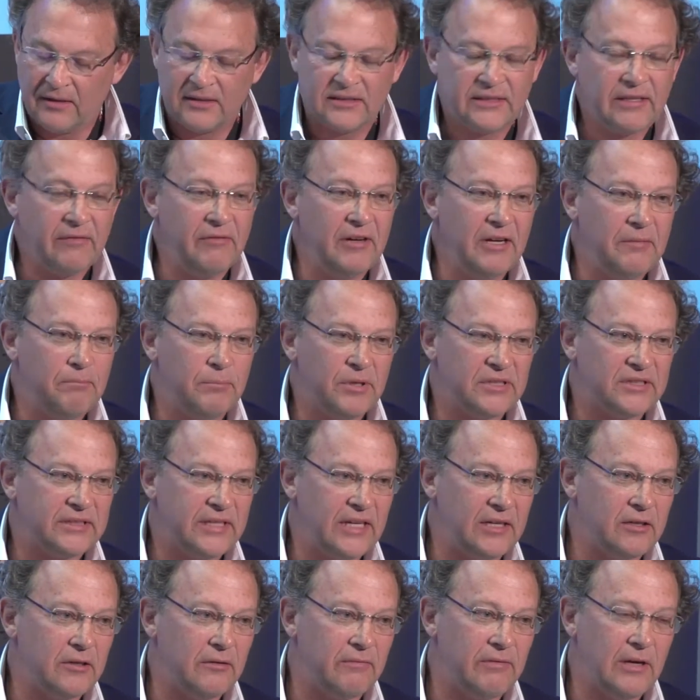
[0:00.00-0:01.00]

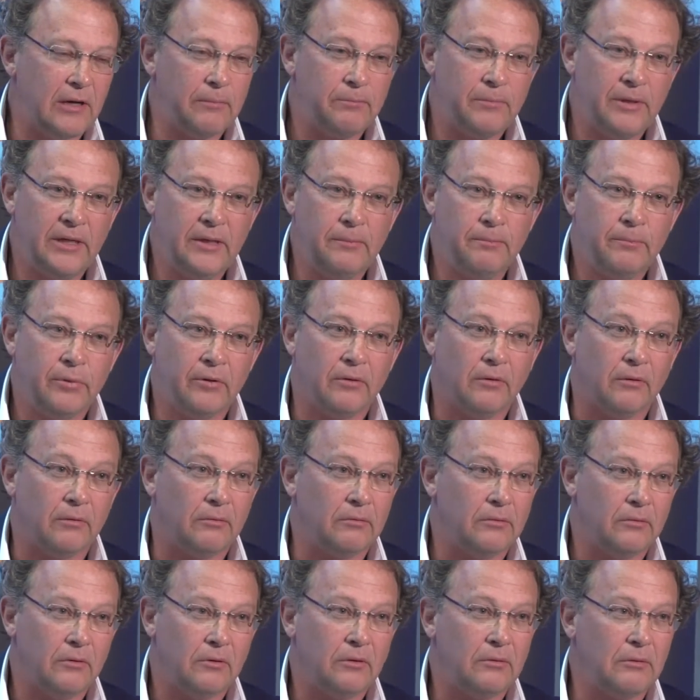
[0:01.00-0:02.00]
70% of our people
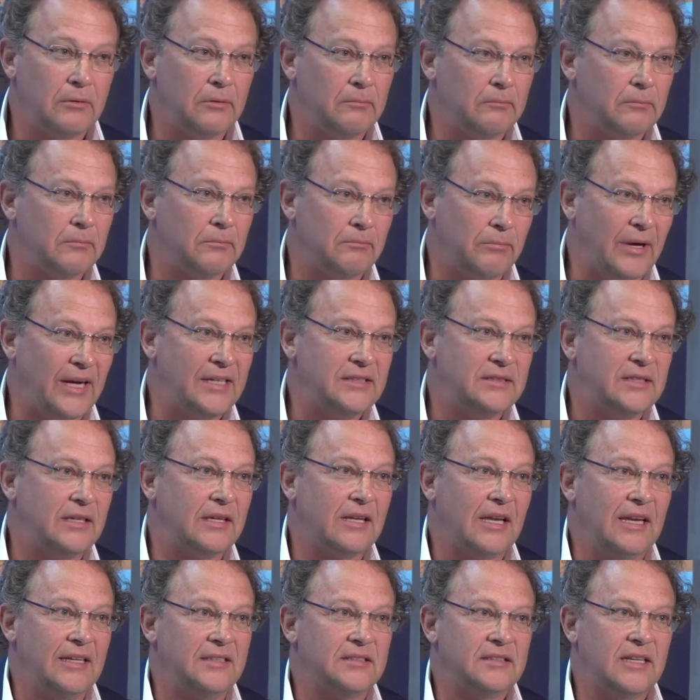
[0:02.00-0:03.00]

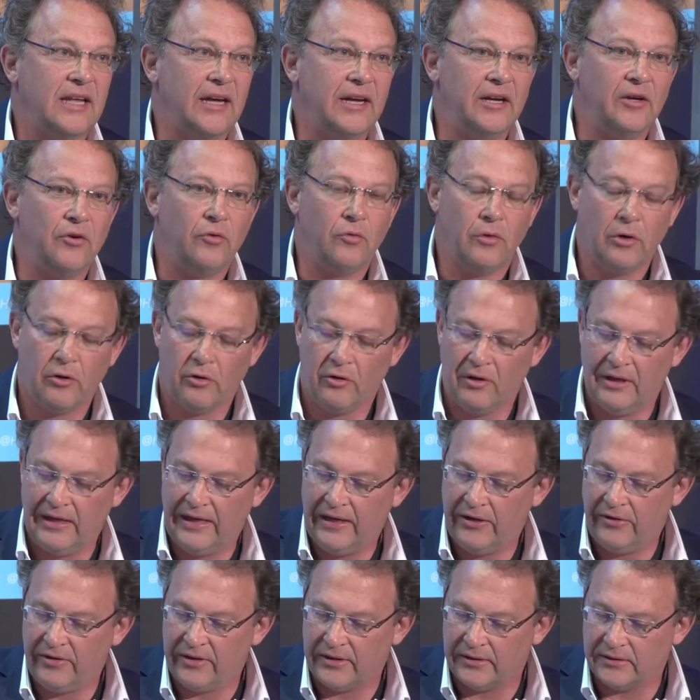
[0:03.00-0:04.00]
basically stay in
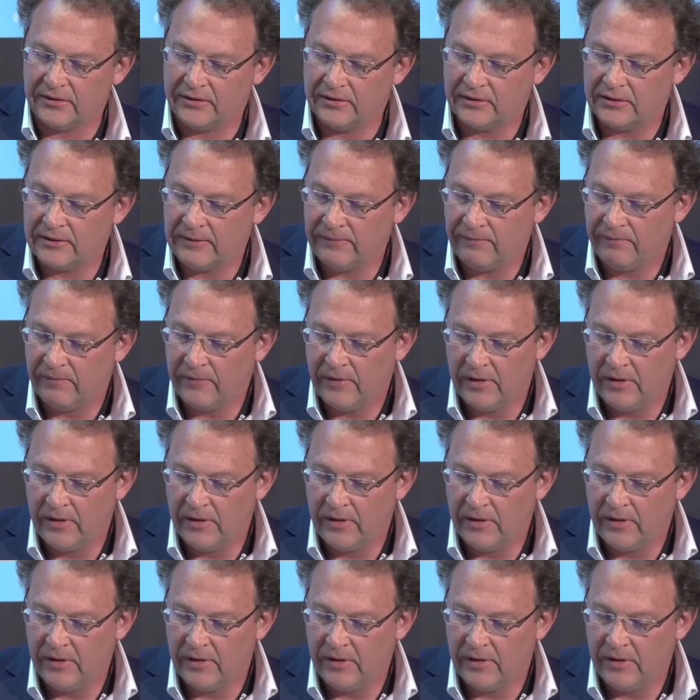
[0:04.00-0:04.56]
rural areas.